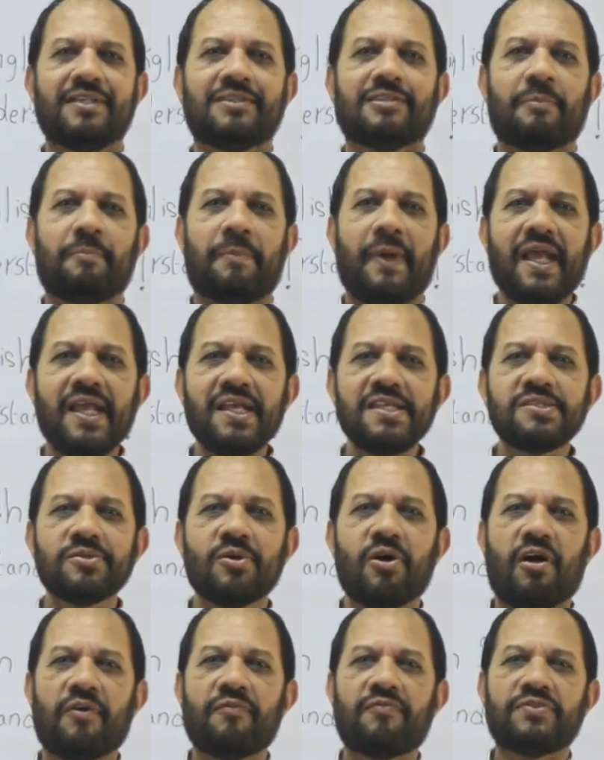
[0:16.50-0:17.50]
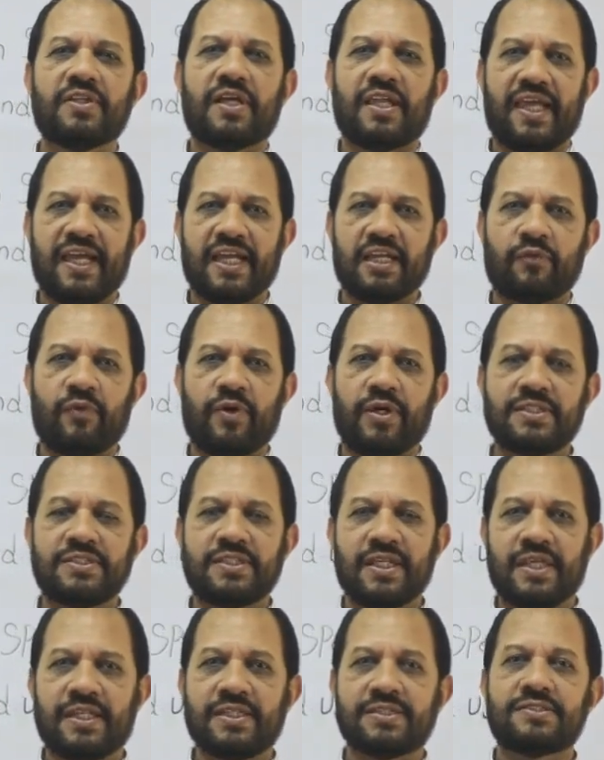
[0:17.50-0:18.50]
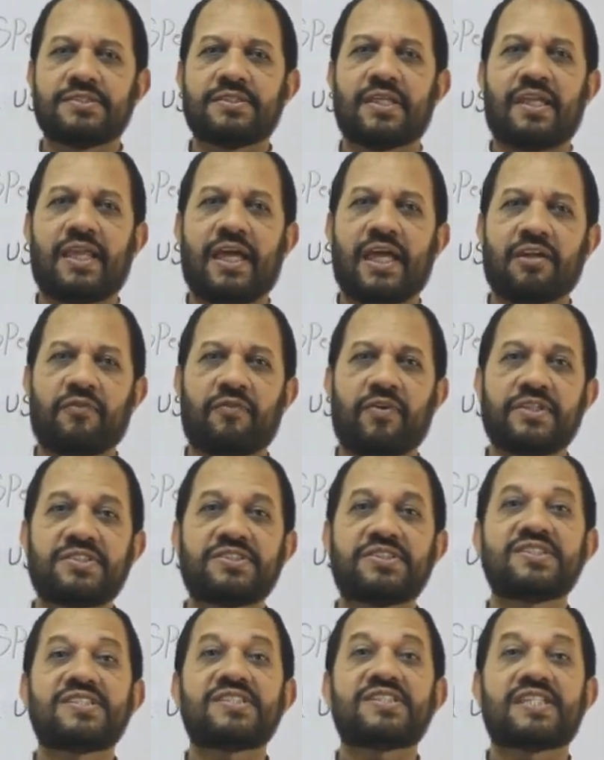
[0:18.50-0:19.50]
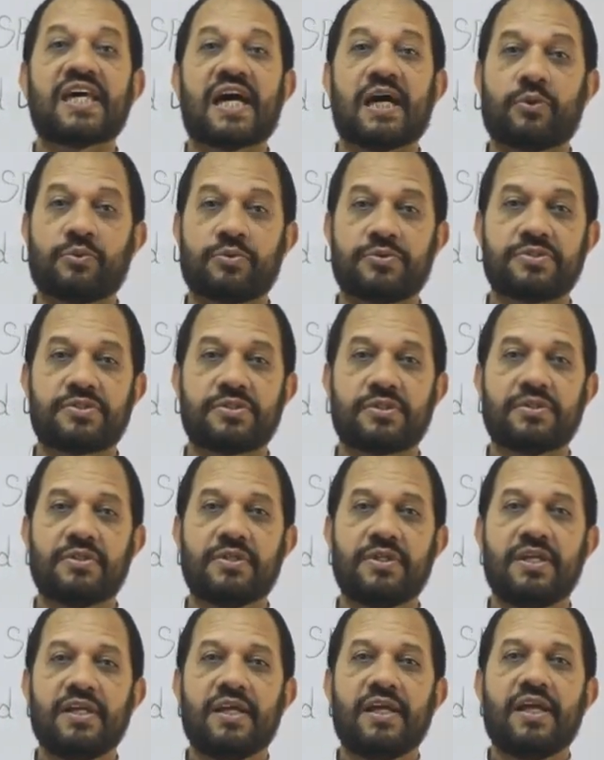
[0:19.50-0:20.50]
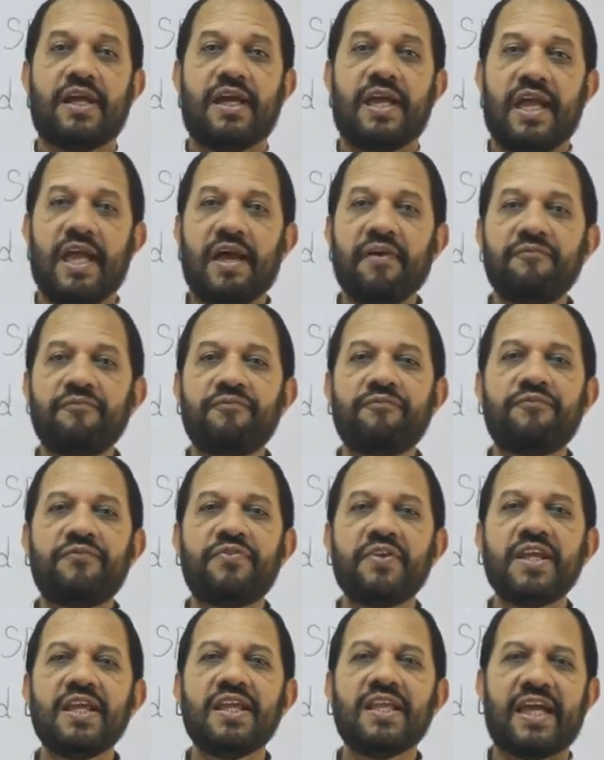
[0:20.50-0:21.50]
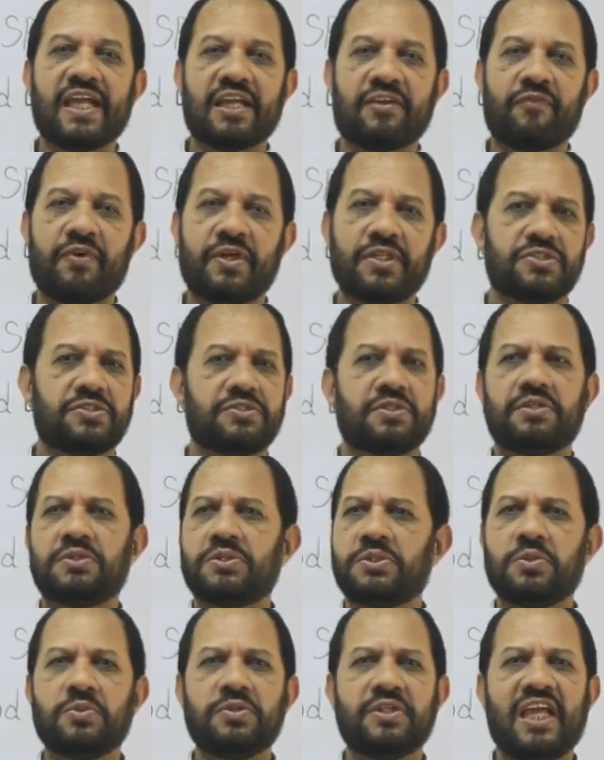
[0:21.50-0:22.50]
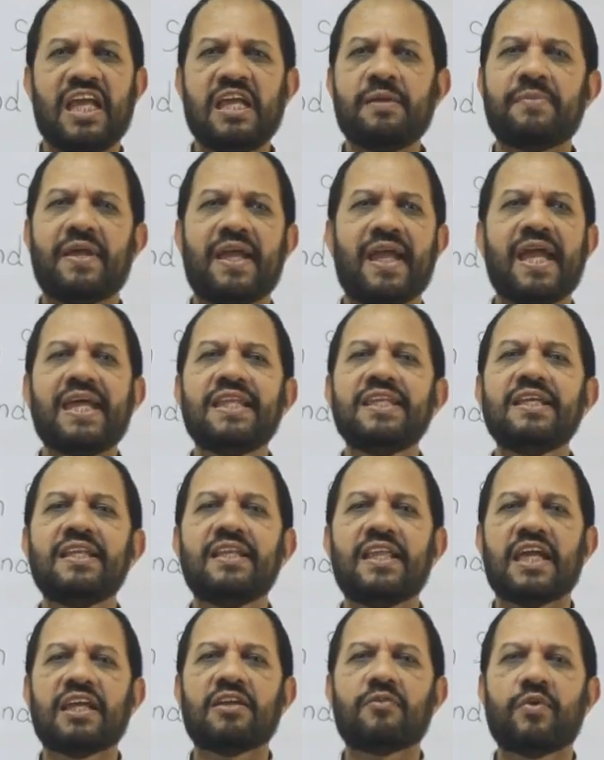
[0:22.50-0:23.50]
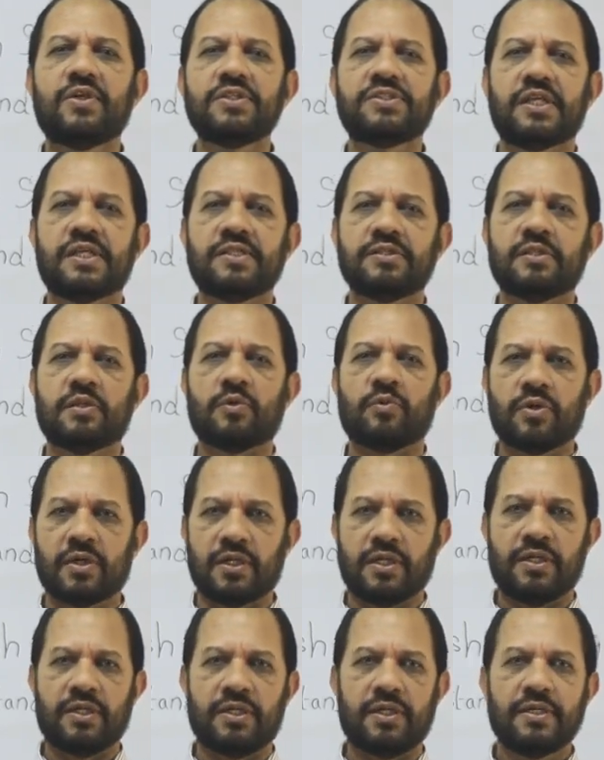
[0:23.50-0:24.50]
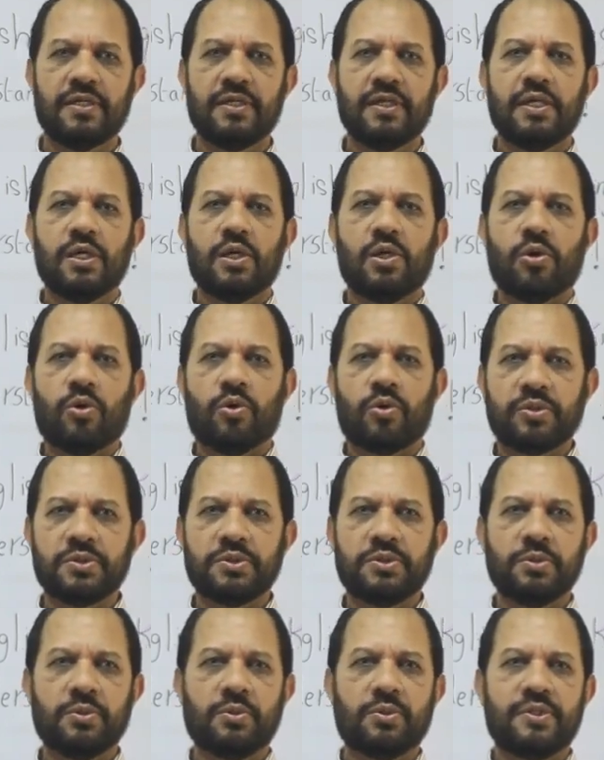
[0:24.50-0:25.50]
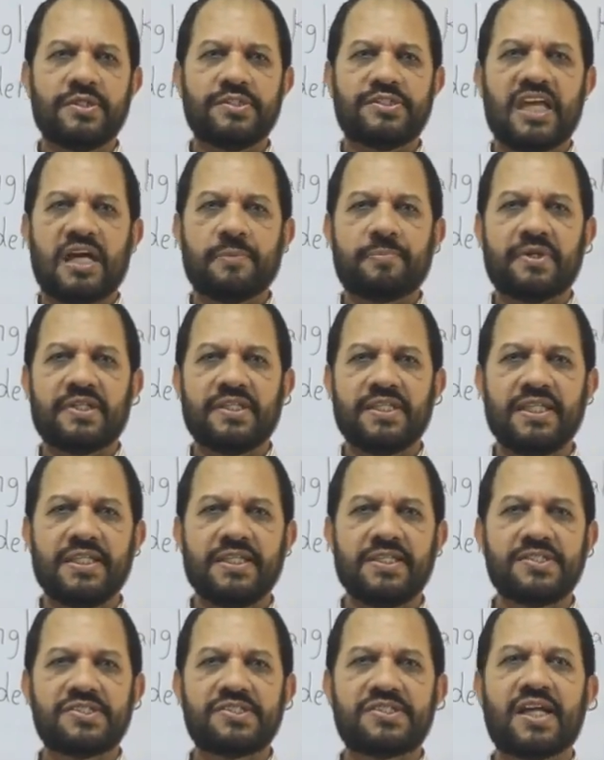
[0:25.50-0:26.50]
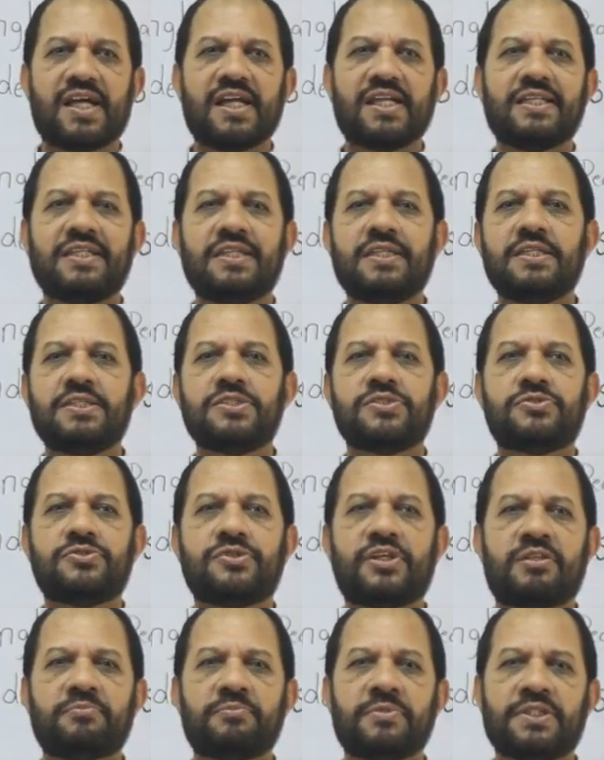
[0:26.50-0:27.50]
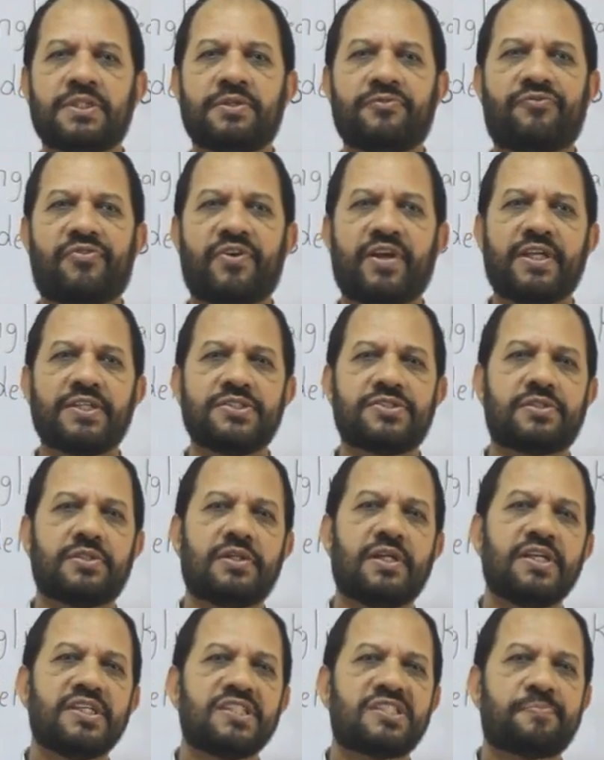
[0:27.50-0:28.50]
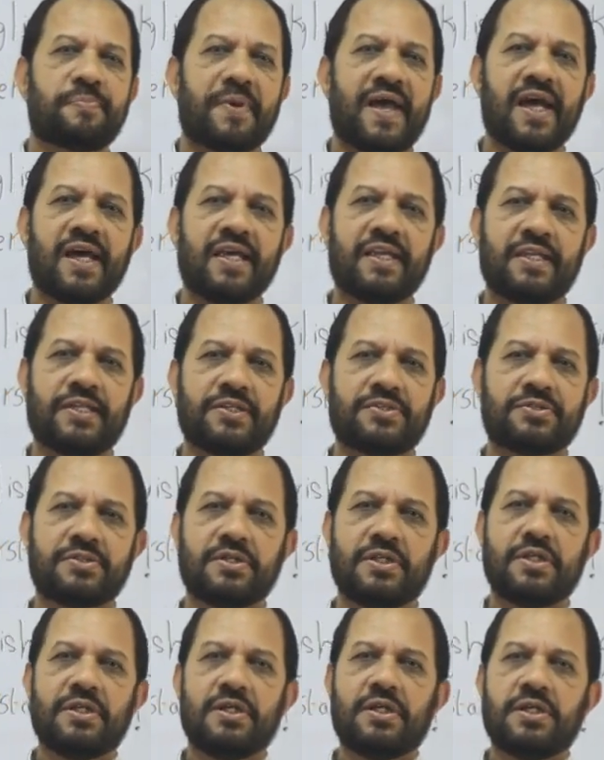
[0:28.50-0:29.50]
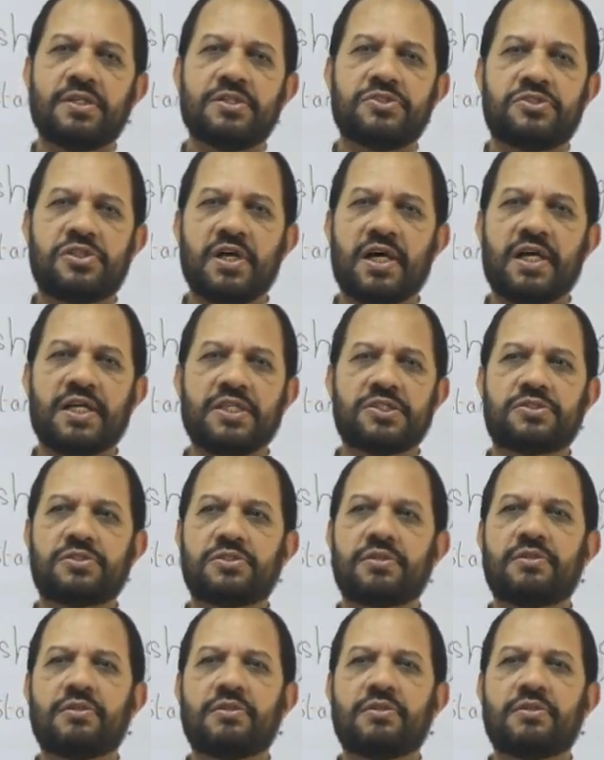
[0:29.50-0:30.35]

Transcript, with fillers: The base of the language is the language sounds. Every language, you name any language in the world, Urdu, Japanese, Chinese, German, French, Spanish, Dutch,